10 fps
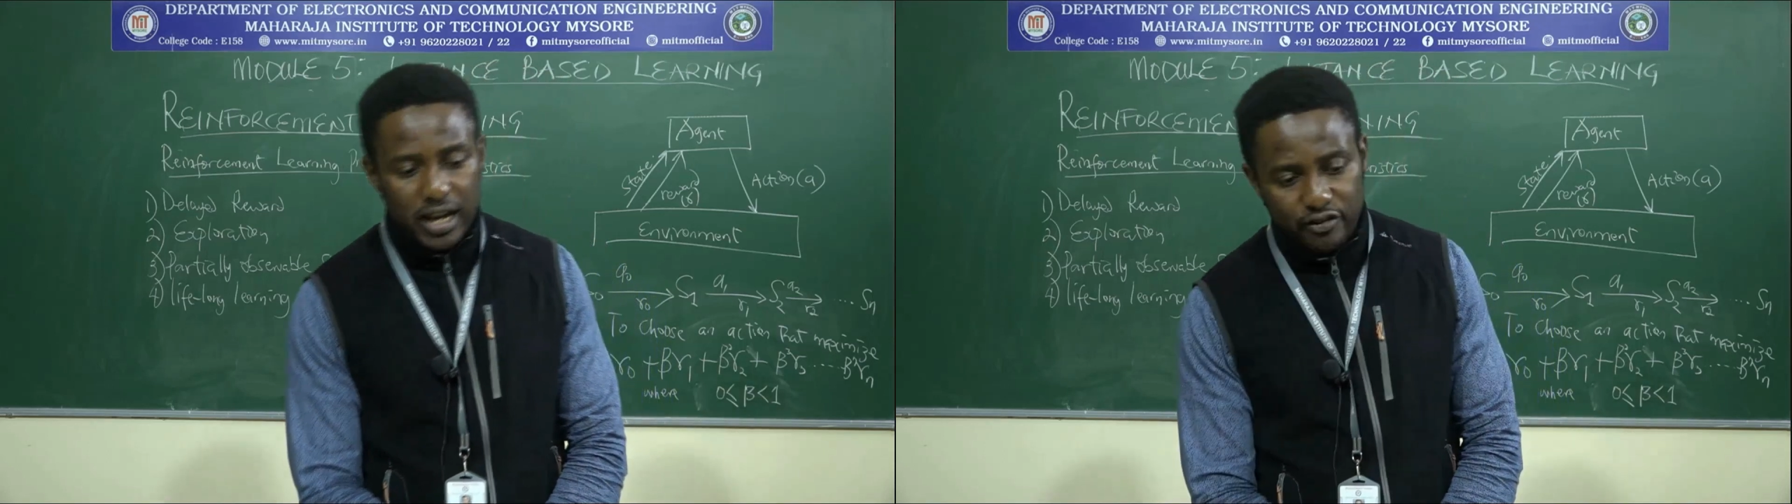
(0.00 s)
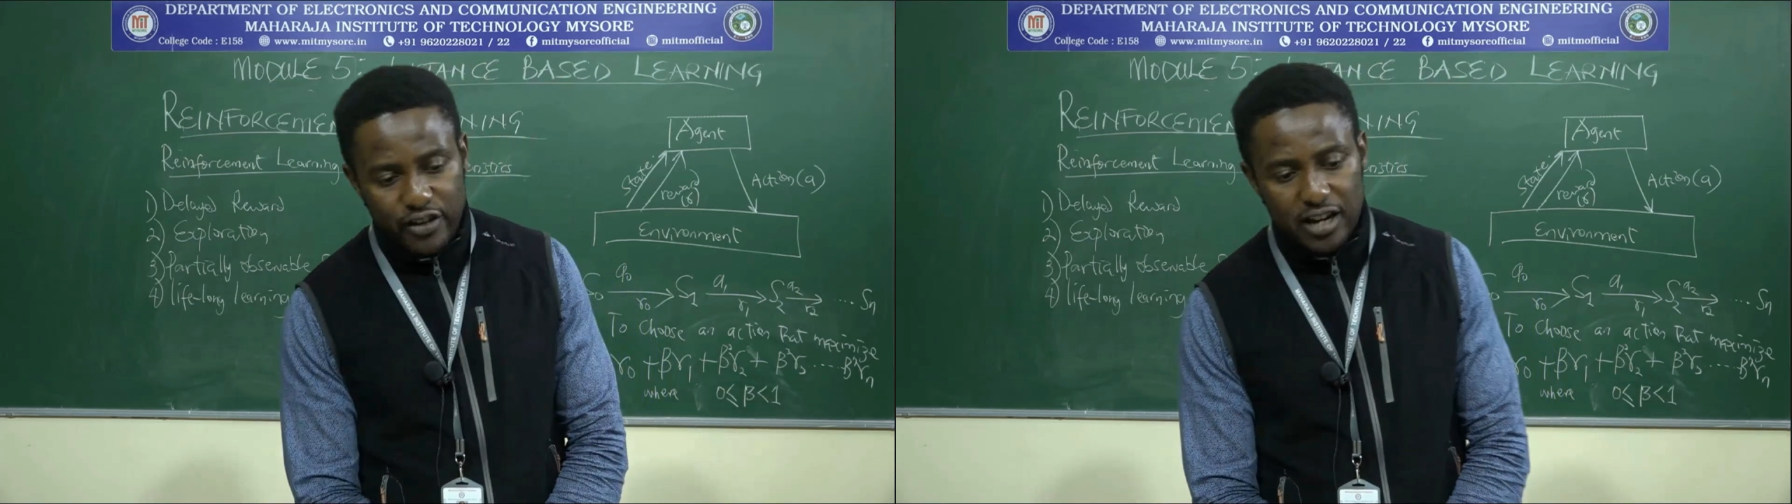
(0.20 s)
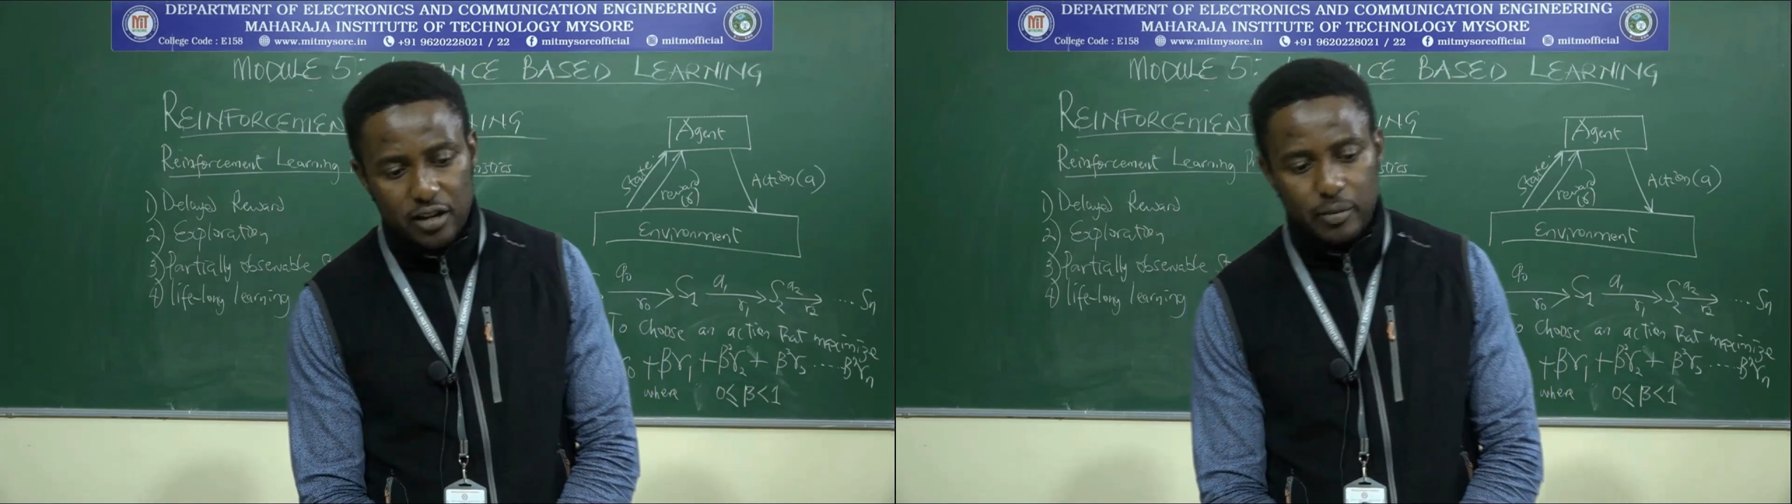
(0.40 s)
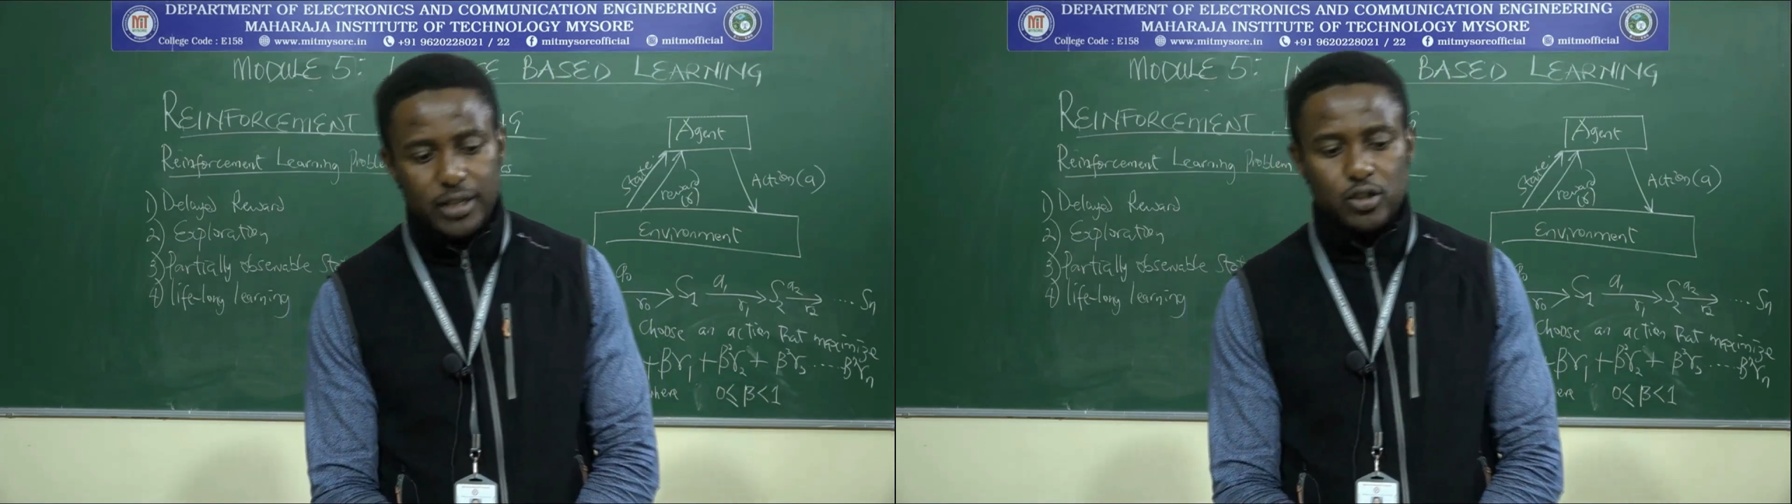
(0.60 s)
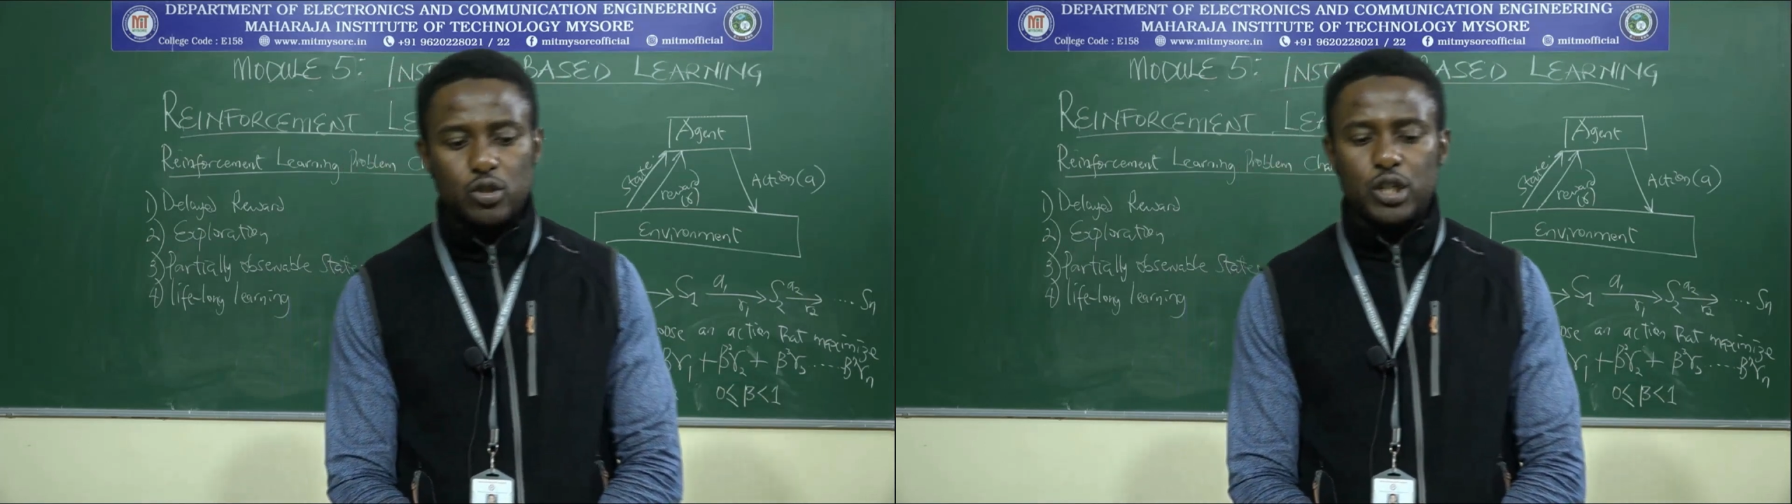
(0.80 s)

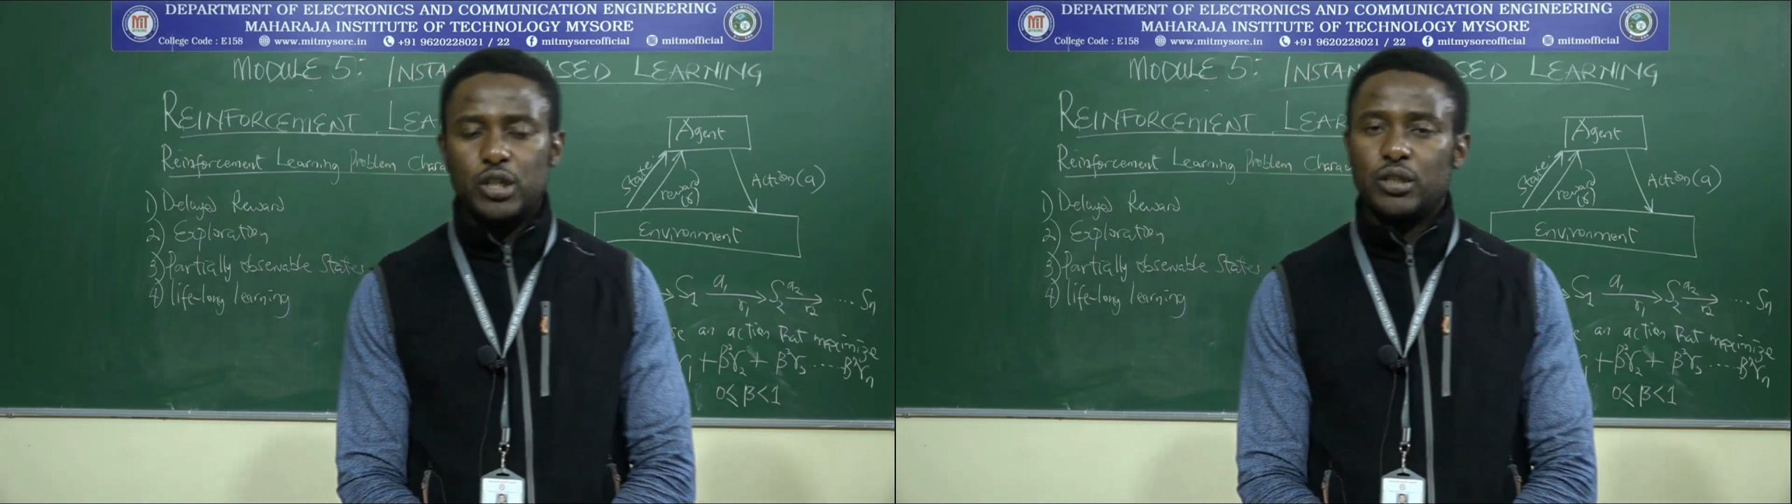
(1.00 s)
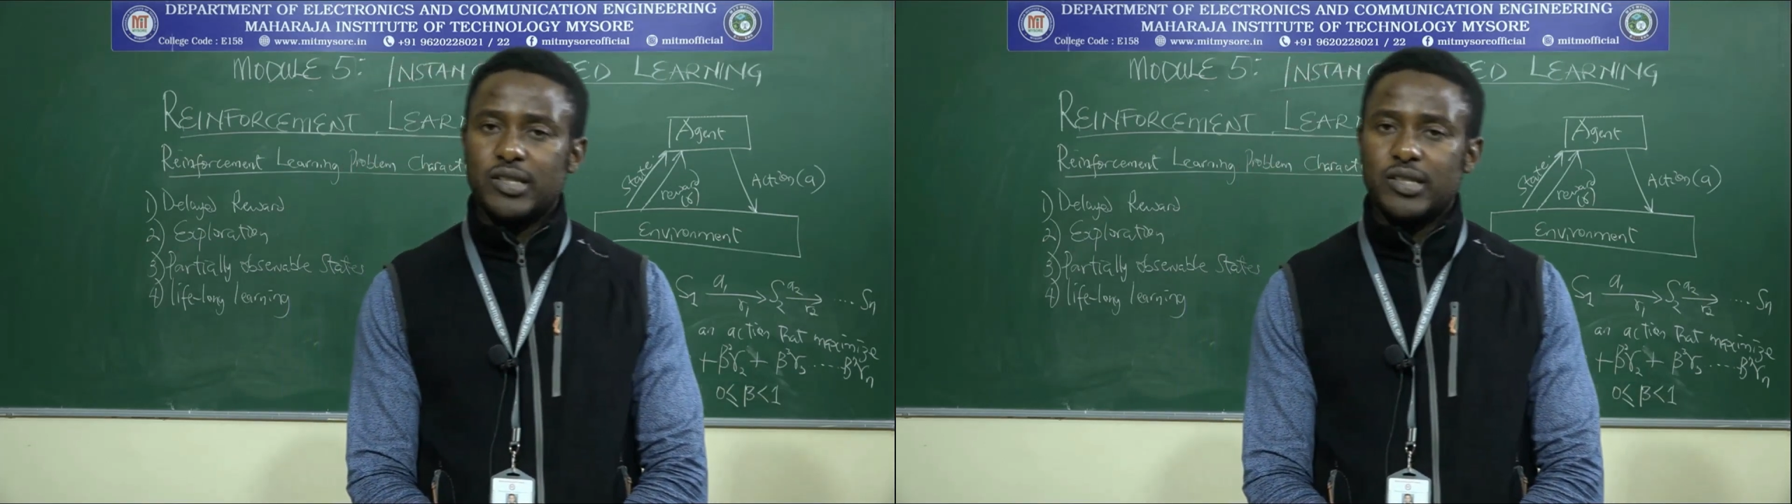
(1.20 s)
environment using